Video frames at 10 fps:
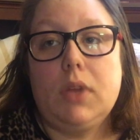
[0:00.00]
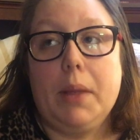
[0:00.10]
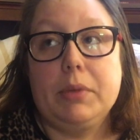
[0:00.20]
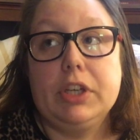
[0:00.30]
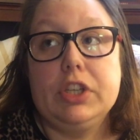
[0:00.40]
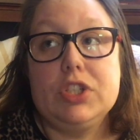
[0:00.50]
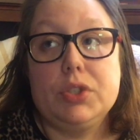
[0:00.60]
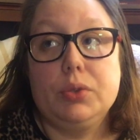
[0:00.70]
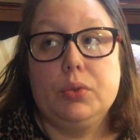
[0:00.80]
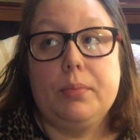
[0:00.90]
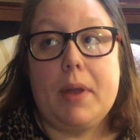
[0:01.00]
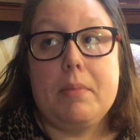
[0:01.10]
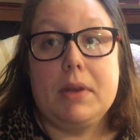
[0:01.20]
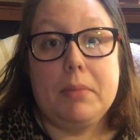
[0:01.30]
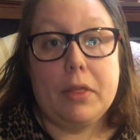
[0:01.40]
I'm going to do my
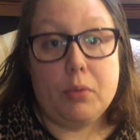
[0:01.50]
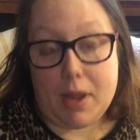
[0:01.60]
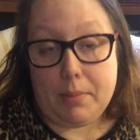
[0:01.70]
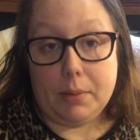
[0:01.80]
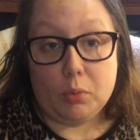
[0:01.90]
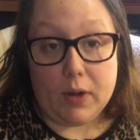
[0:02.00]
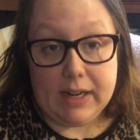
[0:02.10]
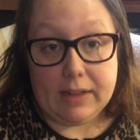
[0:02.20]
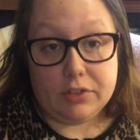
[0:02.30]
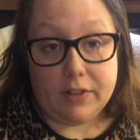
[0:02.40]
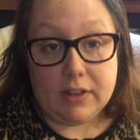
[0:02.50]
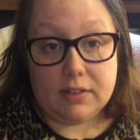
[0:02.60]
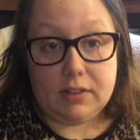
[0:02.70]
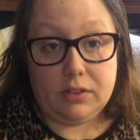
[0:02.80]
mid-month wrap-up right after this,